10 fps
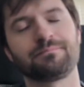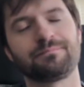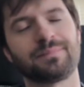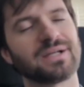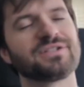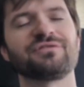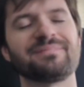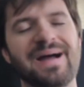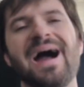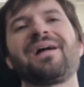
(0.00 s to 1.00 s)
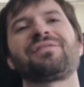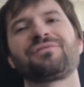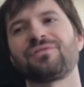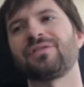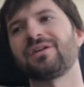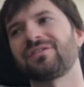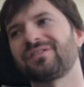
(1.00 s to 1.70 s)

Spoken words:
bunch of math for this